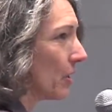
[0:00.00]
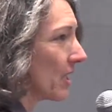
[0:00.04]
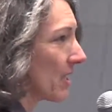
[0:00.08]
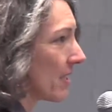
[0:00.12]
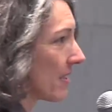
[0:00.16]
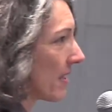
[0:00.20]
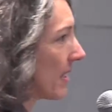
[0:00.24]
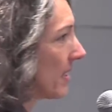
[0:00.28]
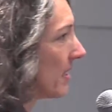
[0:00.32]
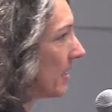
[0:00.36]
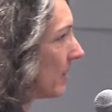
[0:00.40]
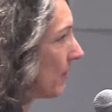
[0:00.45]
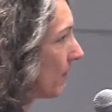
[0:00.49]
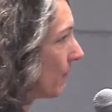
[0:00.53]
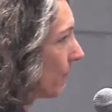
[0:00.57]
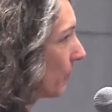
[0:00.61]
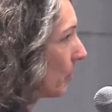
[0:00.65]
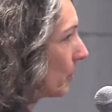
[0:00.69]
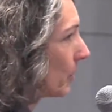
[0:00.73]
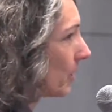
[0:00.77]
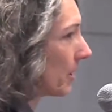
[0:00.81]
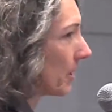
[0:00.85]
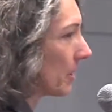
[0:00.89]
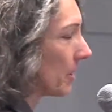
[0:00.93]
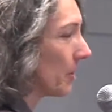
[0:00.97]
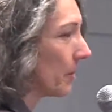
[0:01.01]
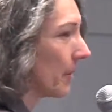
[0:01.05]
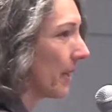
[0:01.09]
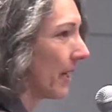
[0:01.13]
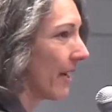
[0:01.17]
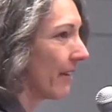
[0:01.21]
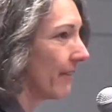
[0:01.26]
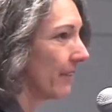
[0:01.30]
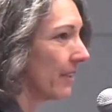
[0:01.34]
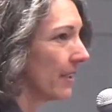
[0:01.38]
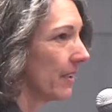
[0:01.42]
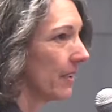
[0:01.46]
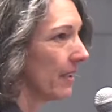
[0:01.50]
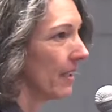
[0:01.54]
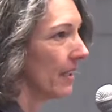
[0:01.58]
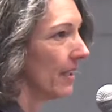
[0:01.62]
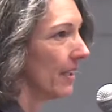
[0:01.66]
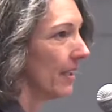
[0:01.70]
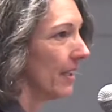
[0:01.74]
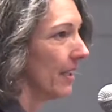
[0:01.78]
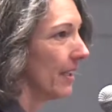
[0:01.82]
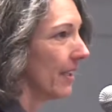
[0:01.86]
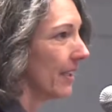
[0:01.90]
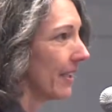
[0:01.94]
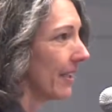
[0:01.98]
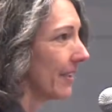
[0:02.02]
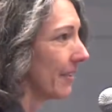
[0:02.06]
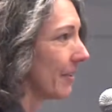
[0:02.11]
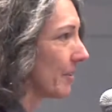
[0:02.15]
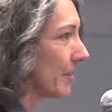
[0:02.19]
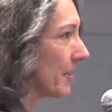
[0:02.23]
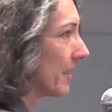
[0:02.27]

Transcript: because they need fuel and you have it. And you're